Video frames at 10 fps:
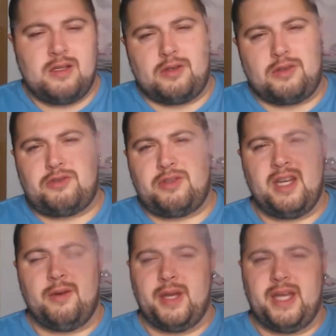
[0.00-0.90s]
So
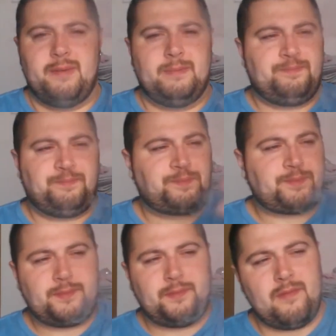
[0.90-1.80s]
straight away,
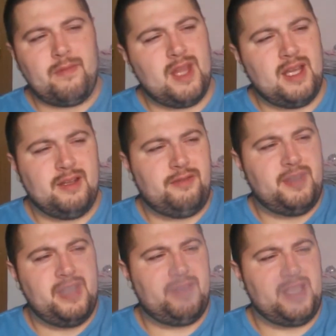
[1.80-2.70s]
the
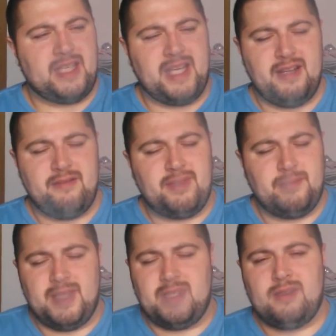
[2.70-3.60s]
flavour you're getting
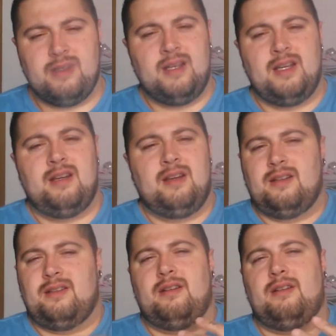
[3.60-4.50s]
from this,
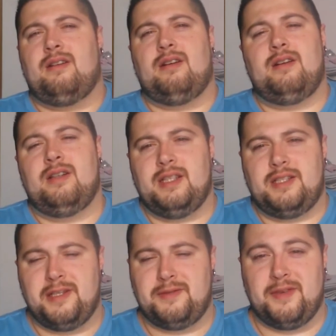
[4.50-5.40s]
oh,
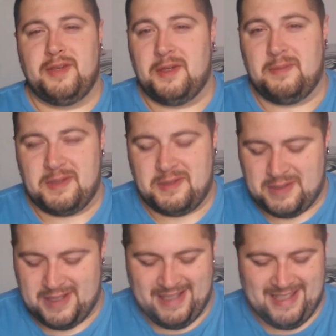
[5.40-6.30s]
it's just phenomenal.
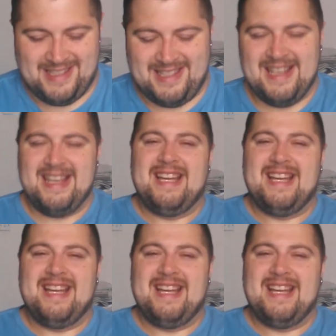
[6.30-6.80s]
It really is.